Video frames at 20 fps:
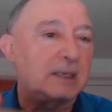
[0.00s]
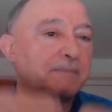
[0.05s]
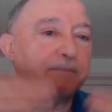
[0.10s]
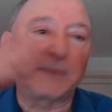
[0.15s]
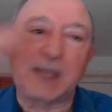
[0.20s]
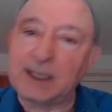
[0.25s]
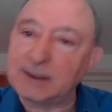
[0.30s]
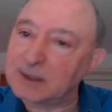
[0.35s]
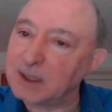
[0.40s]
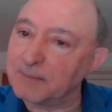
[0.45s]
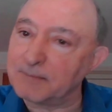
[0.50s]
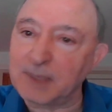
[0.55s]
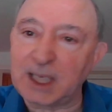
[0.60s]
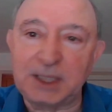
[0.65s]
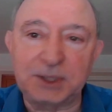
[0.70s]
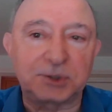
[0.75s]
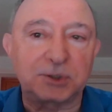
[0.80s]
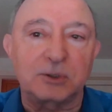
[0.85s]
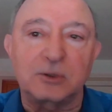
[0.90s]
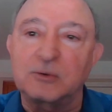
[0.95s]
That's a
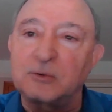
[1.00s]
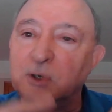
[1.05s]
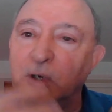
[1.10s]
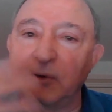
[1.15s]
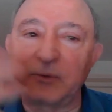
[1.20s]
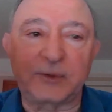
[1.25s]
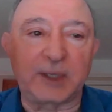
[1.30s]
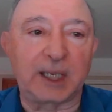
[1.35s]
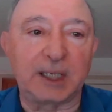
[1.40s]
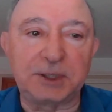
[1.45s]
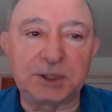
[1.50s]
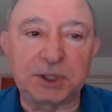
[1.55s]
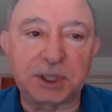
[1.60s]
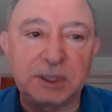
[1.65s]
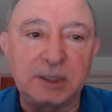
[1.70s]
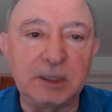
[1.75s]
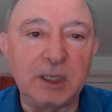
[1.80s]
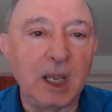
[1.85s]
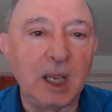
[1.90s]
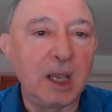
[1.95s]
major growth
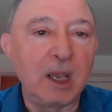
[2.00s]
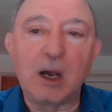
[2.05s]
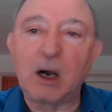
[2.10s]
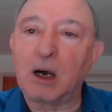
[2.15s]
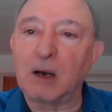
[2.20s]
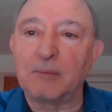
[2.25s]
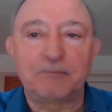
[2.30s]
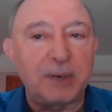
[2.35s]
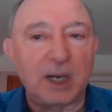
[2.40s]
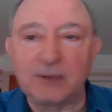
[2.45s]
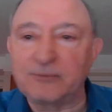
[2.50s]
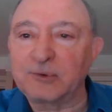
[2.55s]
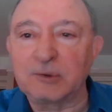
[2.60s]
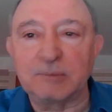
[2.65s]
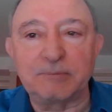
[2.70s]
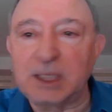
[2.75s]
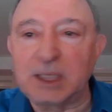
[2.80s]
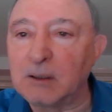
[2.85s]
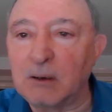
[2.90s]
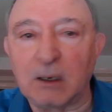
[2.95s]
engine above
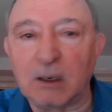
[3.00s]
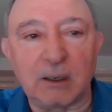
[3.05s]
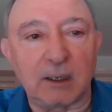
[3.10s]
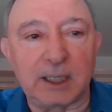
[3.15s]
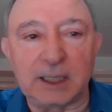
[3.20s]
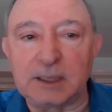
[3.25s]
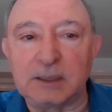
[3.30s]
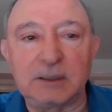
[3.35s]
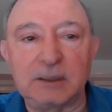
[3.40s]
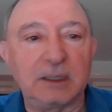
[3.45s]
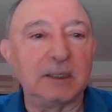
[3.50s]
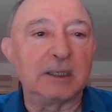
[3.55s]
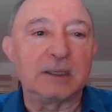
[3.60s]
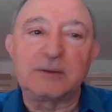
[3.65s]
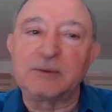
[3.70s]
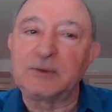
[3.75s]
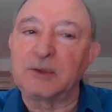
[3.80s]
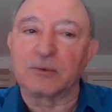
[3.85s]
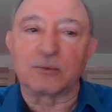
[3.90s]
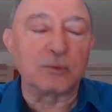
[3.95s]
and beyond
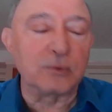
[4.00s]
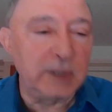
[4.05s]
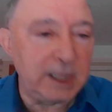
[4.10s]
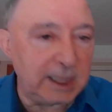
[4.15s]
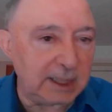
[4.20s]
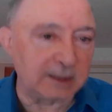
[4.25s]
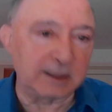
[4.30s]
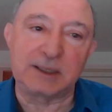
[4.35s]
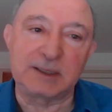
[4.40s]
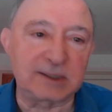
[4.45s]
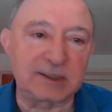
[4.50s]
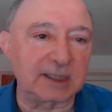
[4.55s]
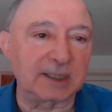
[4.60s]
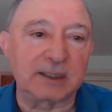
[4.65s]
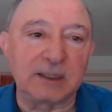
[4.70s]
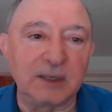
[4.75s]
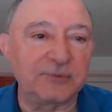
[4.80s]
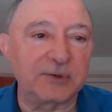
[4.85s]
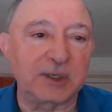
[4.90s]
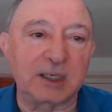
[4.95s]
the really
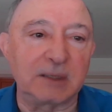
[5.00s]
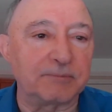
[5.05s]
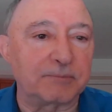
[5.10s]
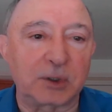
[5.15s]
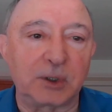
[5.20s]
significant